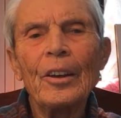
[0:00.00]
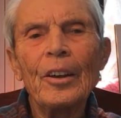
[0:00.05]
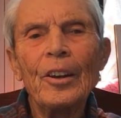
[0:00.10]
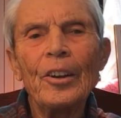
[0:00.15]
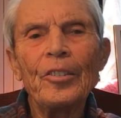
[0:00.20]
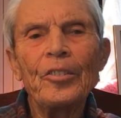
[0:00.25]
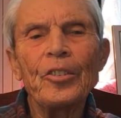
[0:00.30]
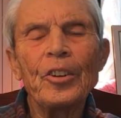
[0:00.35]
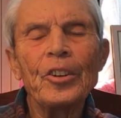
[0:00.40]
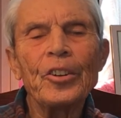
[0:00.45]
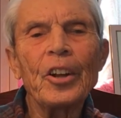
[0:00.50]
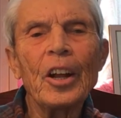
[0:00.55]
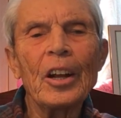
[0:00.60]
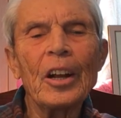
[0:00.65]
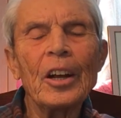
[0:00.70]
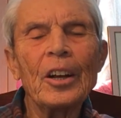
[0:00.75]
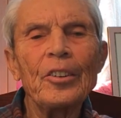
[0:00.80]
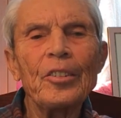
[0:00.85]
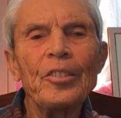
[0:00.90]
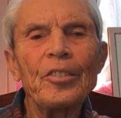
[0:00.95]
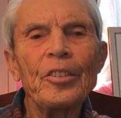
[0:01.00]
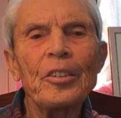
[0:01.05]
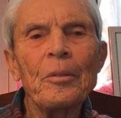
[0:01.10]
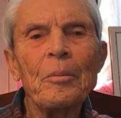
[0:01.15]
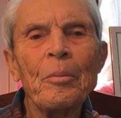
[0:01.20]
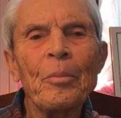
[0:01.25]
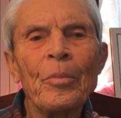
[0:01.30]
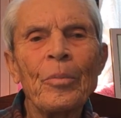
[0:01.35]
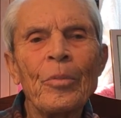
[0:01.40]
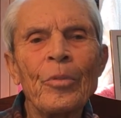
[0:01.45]
is to tell us
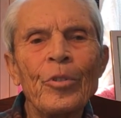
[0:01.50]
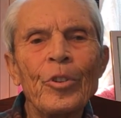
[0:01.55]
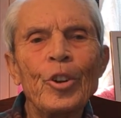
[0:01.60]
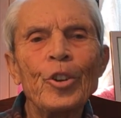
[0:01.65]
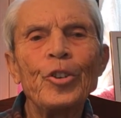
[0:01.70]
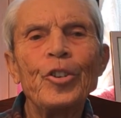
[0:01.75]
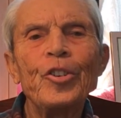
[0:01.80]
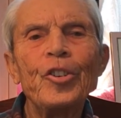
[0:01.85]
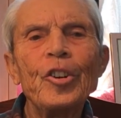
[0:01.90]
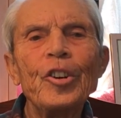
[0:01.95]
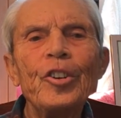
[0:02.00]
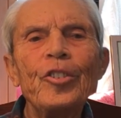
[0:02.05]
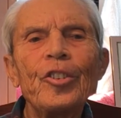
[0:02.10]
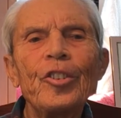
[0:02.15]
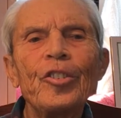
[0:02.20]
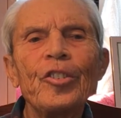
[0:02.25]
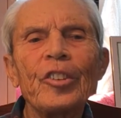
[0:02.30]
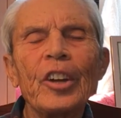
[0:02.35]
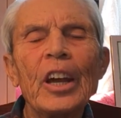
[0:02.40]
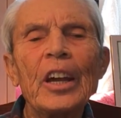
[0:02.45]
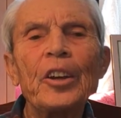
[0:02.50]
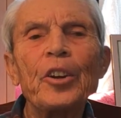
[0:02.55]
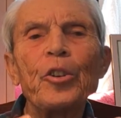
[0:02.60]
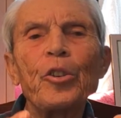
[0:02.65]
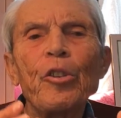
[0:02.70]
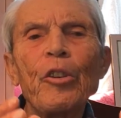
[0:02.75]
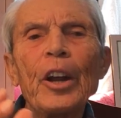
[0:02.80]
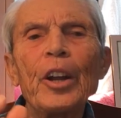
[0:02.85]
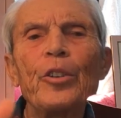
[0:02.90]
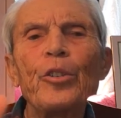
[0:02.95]
that Jesus can
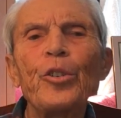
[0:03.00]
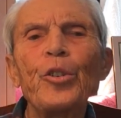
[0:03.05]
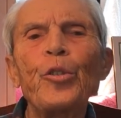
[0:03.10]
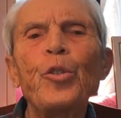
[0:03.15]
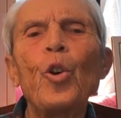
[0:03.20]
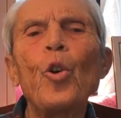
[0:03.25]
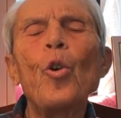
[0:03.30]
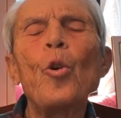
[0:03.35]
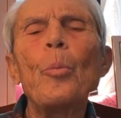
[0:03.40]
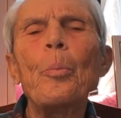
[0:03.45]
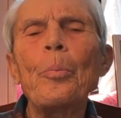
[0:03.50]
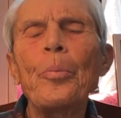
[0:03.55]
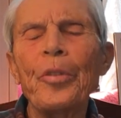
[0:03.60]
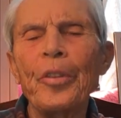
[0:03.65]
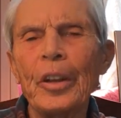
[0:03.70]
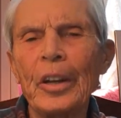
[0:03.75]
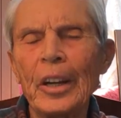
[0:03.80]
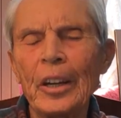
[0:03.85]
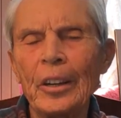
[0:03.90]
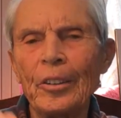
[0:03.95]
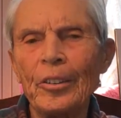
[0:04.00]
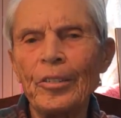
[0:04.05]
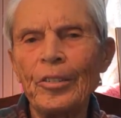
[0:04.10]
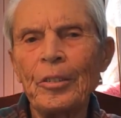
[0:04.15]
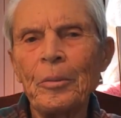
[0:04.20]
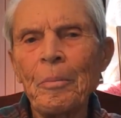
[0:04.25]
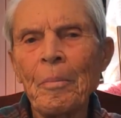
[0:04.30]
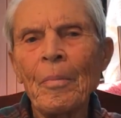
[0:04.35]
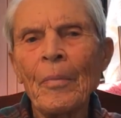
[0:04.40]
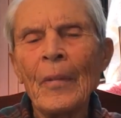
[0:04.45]
transform
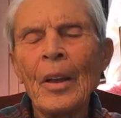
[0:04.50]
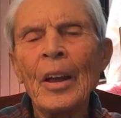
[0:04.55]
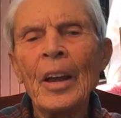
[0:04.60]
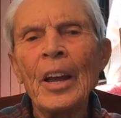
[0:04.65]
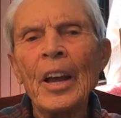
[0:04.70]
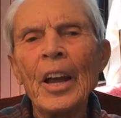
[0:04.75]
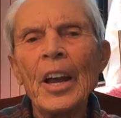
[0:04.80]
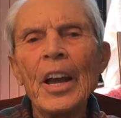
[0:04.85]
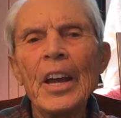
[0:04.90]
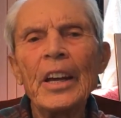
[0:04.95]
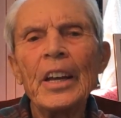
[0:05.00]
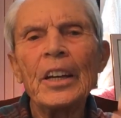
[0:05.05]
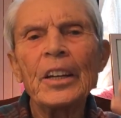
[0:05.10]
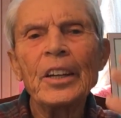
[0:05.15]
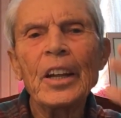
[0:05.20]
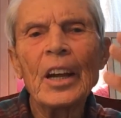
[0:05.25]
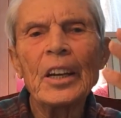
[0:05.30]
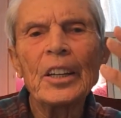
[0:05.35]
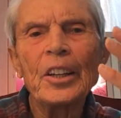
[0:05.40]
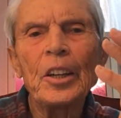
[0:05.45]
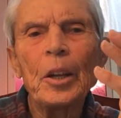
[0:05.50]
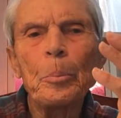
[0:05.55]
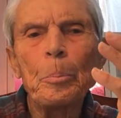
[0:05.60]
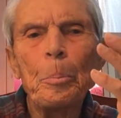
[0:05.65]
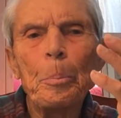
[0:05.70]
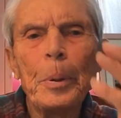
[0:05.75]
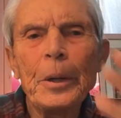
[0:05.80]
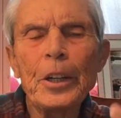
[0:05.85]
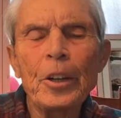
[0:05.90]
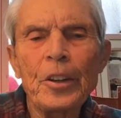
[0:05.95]
things. He can take the
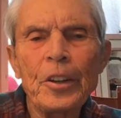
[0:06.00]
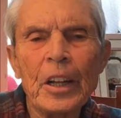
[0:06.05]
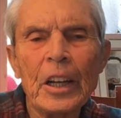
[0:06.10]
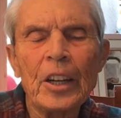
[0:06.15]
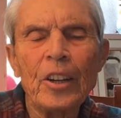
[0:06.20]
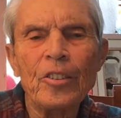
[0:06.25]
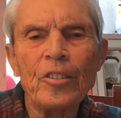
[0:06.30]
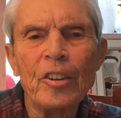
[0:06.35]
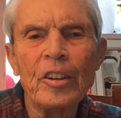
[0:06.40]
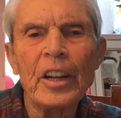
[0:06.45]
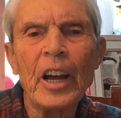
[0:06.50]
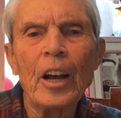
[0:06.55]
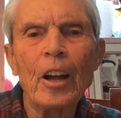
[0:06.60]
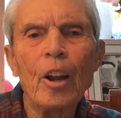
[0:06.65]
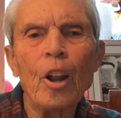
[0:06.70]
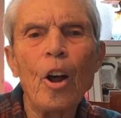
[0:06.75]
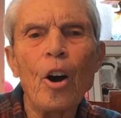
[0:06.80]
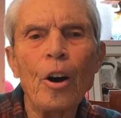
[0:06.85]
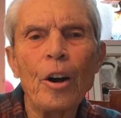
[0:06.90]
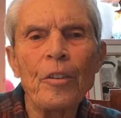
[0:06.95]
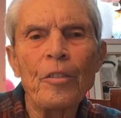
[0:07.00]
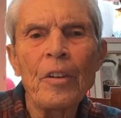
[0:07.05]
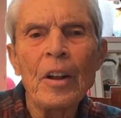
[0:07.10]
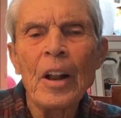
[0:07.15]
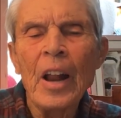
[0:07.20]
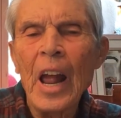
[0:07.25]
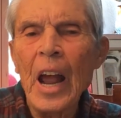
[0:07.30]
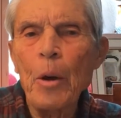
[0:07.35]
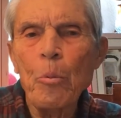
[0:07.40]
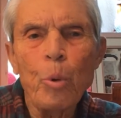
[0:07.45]
bitter things in our life,
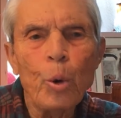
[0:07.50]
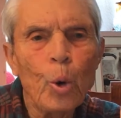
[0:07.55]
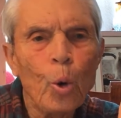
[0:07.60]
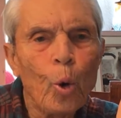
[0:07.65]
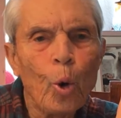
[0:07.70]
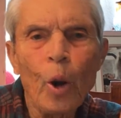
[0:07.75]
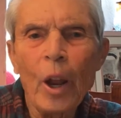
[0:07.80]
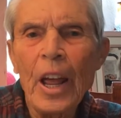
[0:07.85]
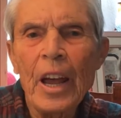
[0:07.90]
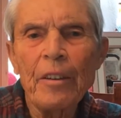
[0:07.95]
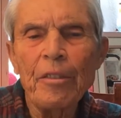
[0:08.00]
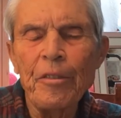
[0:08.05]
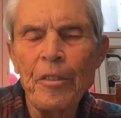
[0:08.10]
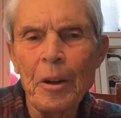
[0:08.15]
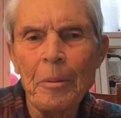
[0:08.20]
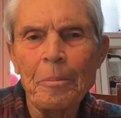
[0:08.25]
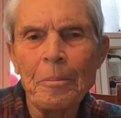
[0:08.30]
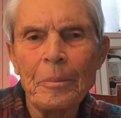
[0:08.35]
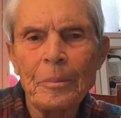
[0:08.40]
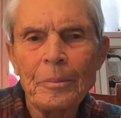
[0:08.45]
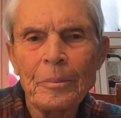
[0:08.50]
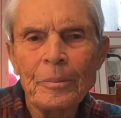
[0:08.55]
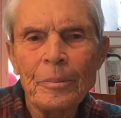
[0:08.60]
and we all have them.